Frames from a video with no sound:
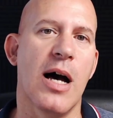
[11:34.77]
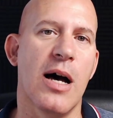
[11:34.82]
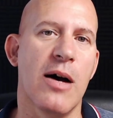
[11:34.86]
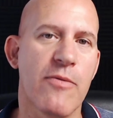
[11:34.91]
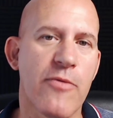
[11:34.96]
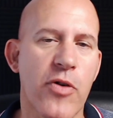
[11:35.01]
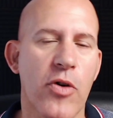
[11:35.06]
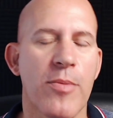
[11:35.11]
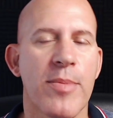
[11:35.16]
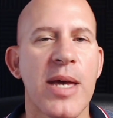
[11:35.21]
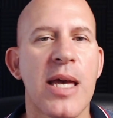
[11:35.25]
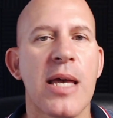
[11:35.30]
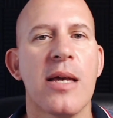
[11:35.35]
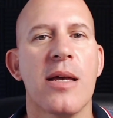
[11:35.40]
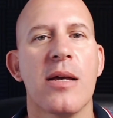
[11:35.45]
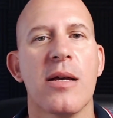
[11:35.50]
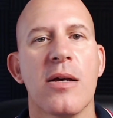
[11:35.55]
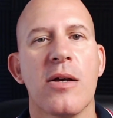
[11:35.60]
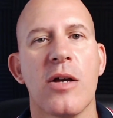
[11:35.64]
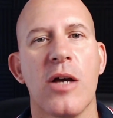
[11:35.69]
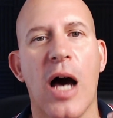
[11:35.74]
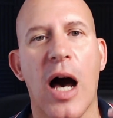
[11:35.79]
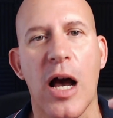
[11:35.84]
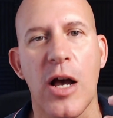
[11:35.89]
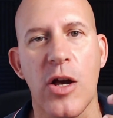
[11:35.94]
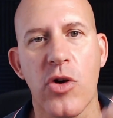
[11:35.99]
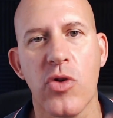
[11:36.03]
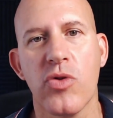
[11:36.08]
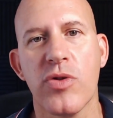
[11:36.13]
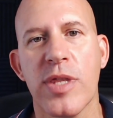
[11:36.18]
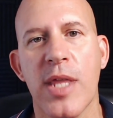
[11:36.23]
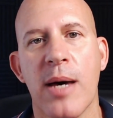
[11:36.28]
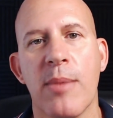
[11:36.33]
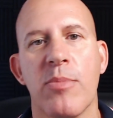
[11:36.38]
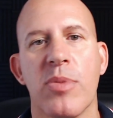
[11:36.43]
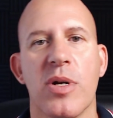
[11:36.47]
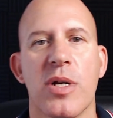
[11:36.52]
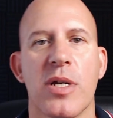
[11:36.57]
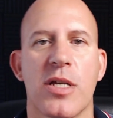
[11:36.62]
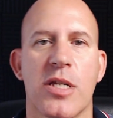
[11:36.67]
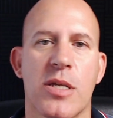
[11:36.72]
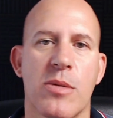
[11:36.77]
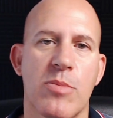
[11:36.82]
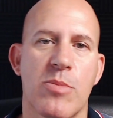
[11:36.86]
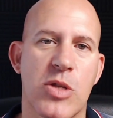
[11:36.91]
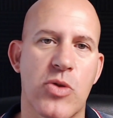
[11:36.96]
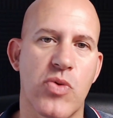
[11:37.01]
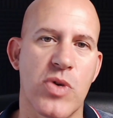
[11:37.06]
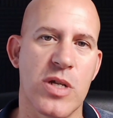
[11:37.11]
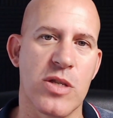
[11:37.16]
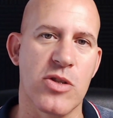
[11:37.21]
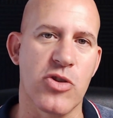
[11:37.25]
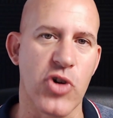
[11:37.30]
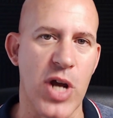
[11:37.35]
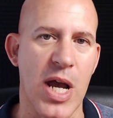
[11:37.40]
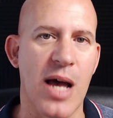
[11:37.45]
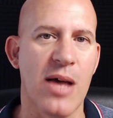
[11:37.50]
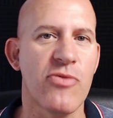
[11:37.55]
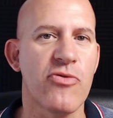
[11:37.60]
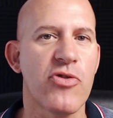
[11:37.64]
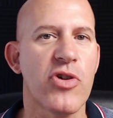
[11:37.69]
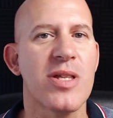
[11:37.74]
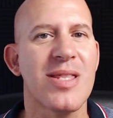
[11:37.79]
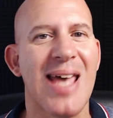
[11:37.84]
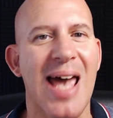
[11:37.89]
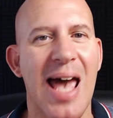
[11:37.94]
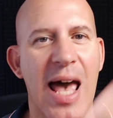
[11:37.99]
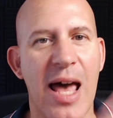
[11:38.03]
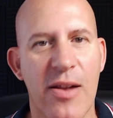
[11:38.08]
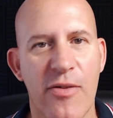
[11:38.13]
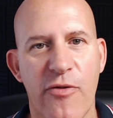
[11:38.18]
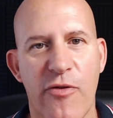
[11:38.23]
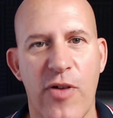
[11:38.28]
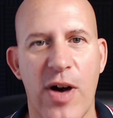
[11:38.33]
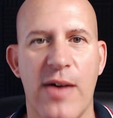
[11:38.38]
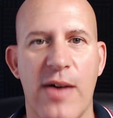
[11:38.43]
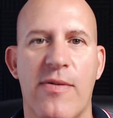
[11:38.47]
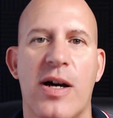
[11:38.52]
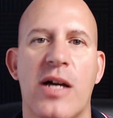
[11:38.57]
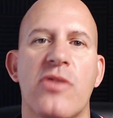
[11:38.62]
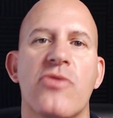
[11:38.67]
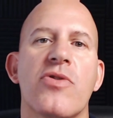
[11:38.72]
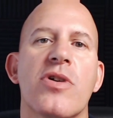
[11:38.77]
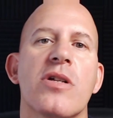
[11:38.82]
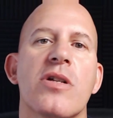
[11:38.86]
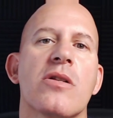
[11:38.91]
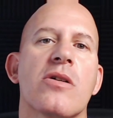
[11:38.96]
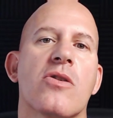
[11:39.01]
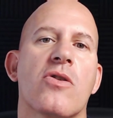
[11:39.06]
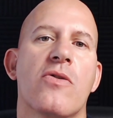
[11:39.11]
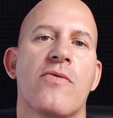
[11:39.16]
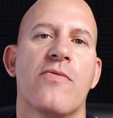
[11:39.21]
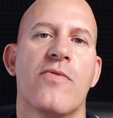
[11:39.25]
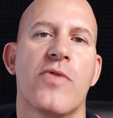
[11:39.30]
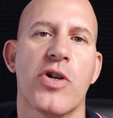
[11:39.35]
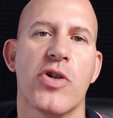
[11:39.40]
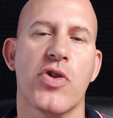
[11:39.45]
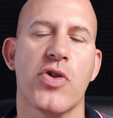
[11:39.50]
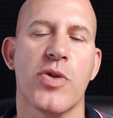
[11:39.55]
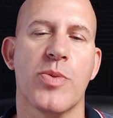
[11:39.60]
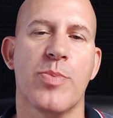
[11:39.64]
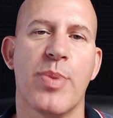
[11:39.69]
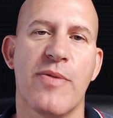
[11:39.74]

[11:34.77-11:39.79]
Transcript: for me, a good number is between 300 and 500 conversions per